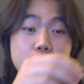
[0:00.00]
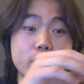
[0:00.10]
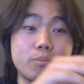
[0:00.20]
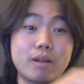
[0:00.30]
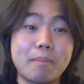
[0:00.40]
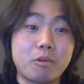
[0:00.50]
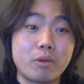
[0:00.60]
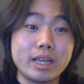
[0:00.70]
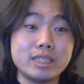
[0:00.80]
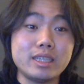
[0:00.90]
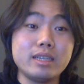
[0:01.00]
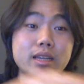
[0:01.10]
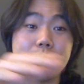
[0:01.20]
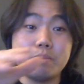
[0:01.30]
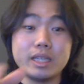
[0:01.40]
when
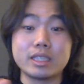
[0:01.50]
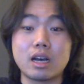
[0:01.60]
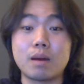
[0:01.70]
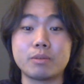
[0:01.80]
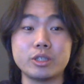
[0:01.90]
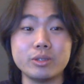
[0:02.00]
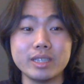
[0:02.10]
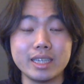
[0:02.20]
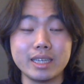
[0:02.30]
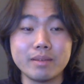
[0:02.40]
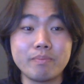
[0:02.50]
preparation meets opportunity.